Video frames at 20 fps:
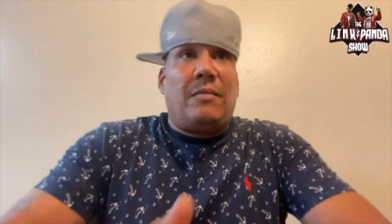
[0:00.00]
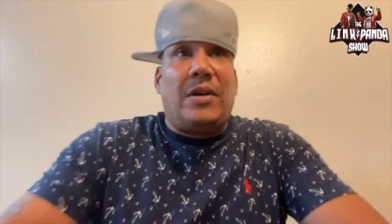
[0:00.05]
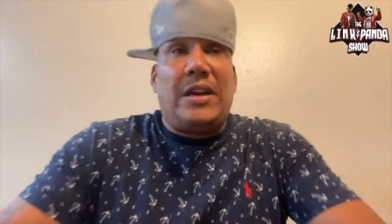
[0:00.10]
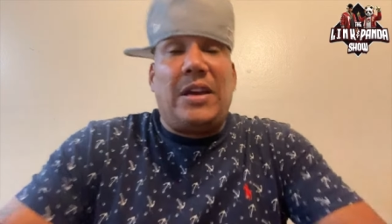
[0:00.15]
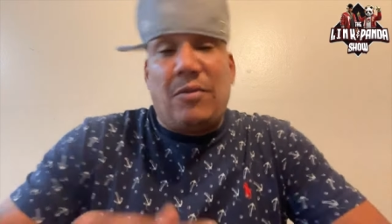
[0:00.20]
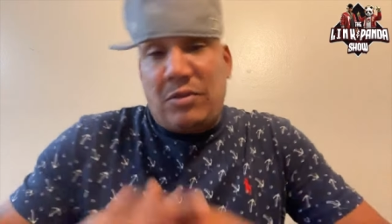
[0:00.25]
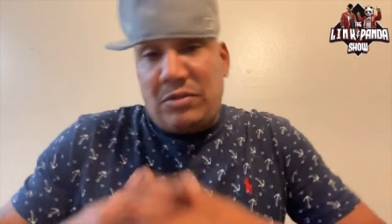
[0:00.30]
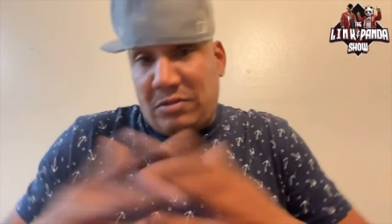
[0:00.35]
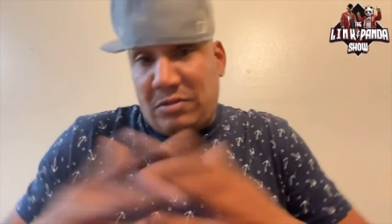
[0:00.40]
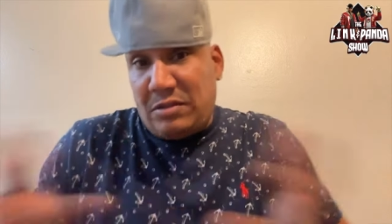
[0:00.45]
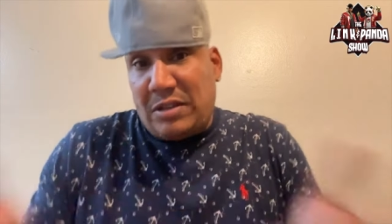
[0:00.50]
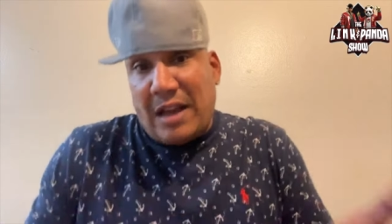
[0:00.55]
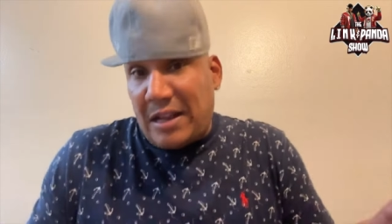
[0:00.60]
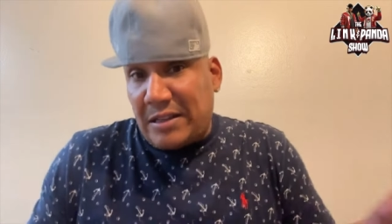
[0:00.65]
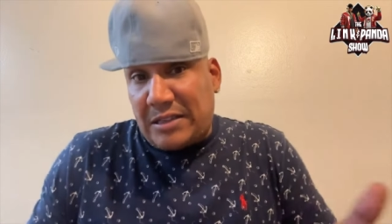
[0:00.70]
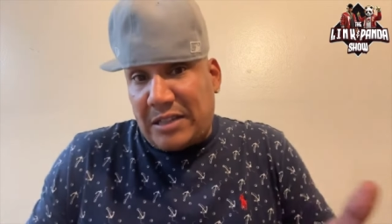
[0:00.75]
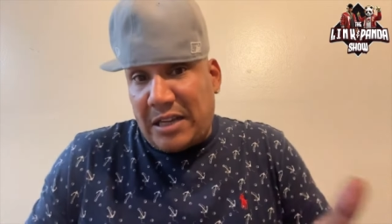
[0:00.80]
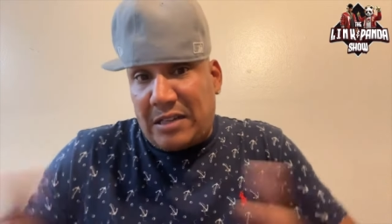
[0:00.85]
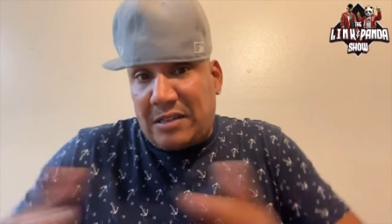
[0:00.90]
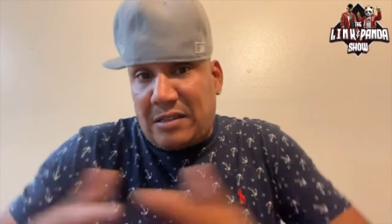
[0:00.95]
but he would
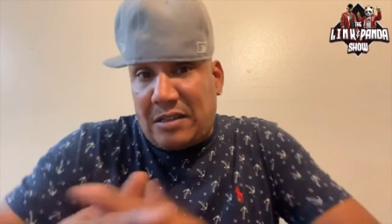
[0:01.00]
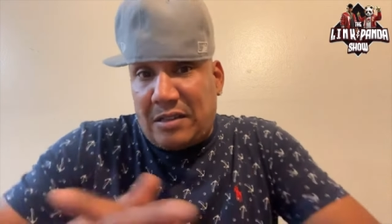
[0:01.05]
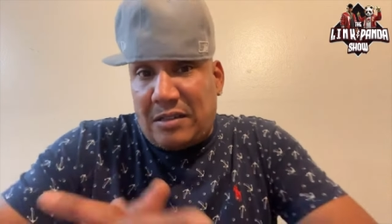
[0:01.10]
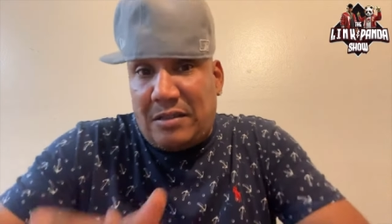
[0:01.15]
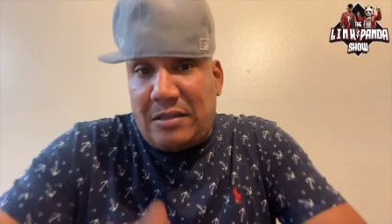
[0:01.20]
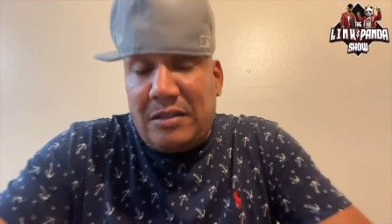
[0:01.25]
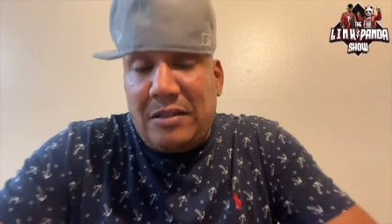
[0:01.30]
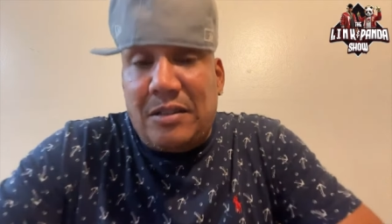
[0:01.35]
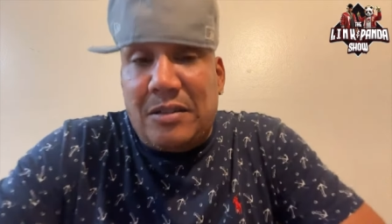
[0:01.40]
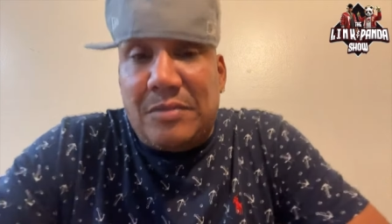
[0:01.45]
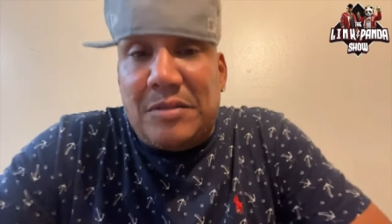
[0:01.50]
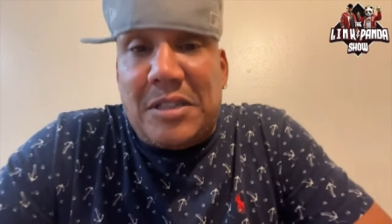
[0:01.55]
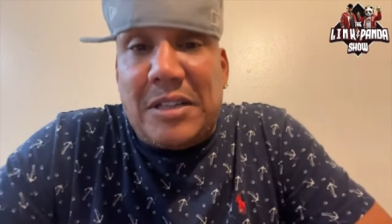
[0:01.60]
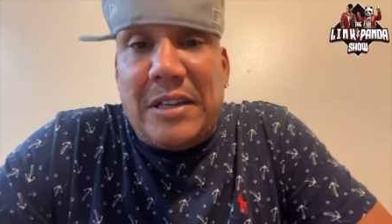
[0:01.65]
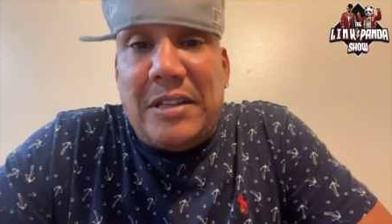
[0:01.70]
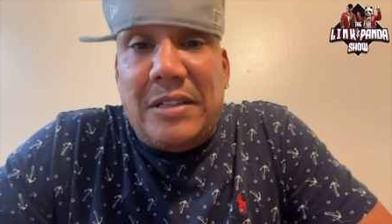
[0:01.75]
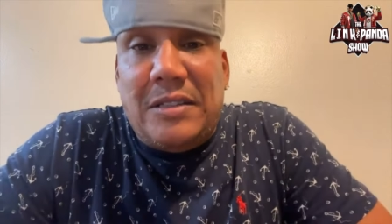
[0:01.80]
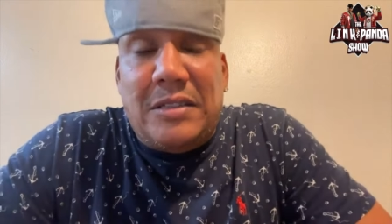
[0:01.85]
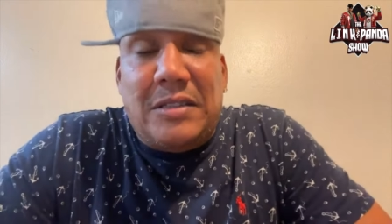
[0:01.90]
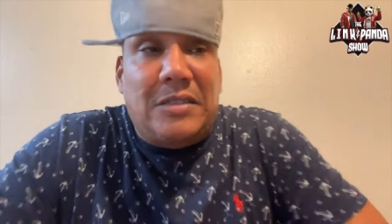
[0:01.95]
not take the, you know what I'm
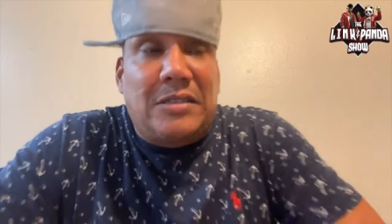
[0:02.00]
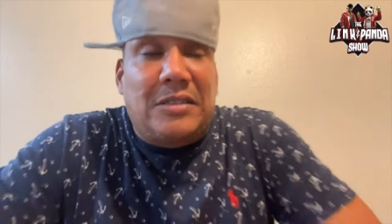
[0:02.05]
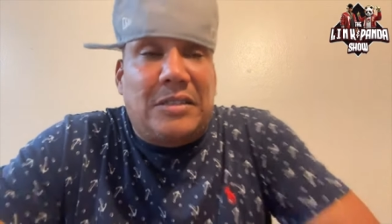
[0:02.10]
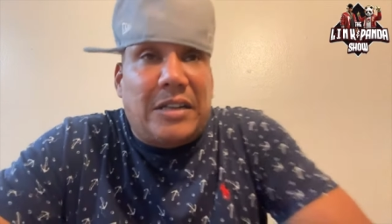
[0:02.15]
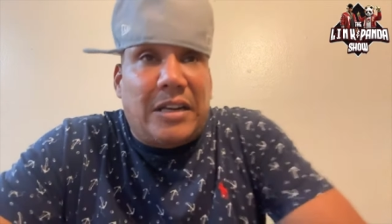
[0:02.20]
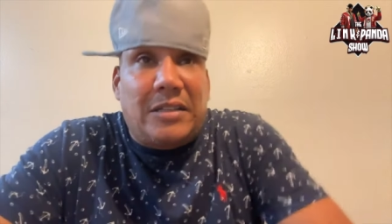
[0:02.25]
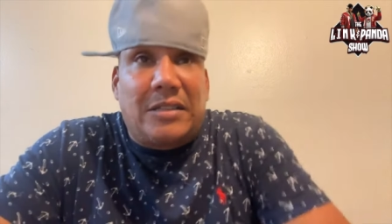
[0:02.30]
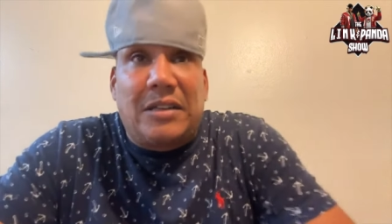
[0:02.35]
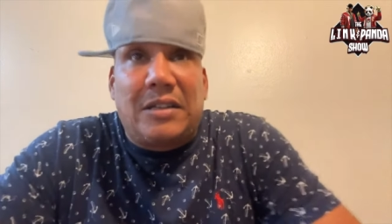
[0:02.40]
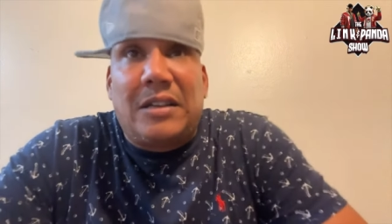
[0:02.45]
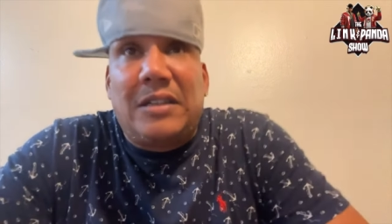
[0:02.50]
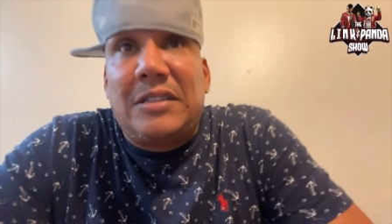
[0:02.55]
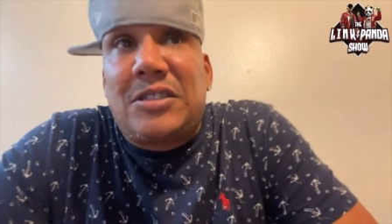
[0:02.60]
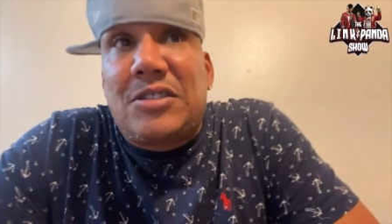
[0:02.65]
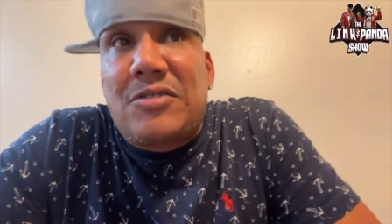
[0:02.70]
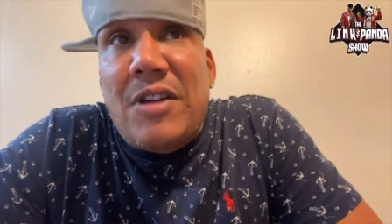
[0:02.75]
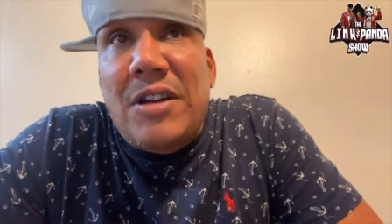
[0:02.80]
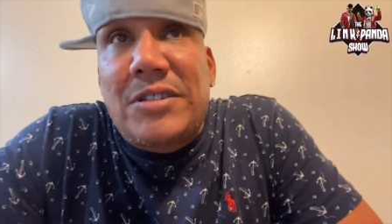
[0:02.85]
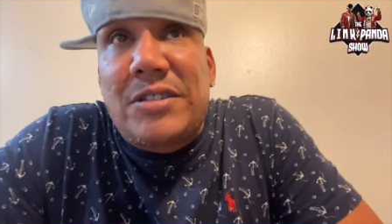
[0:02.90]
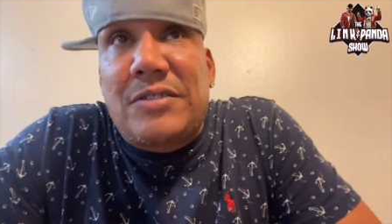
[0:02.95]
saying, take the
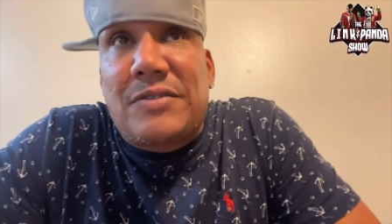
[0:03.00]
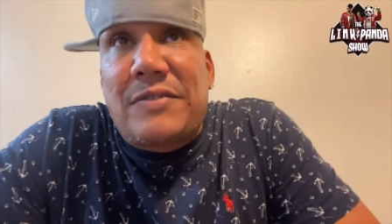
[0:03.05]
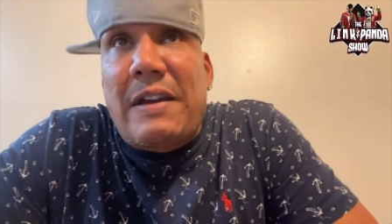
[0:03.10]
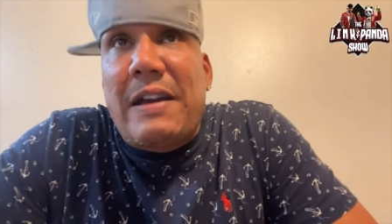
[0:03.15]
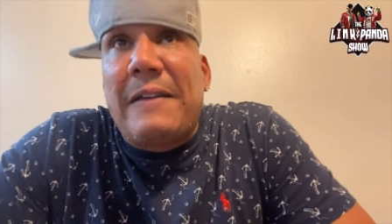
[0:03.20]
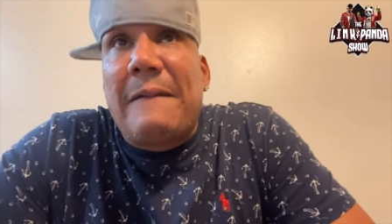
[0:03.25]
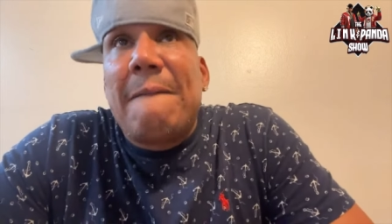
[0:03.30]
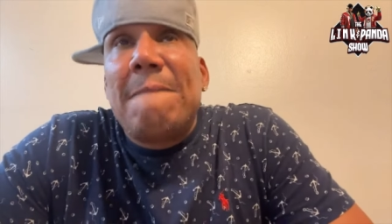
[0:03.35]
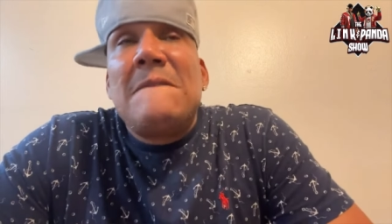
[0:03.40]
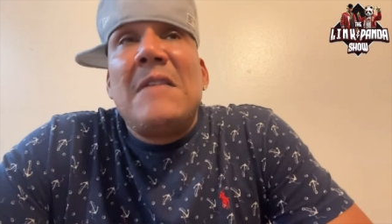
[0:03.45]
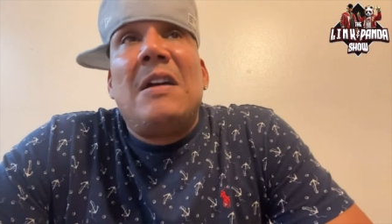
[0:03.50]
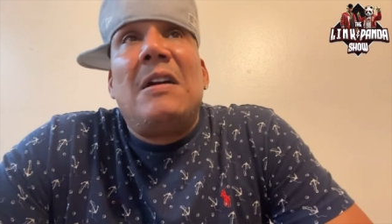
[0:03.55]
instructions right.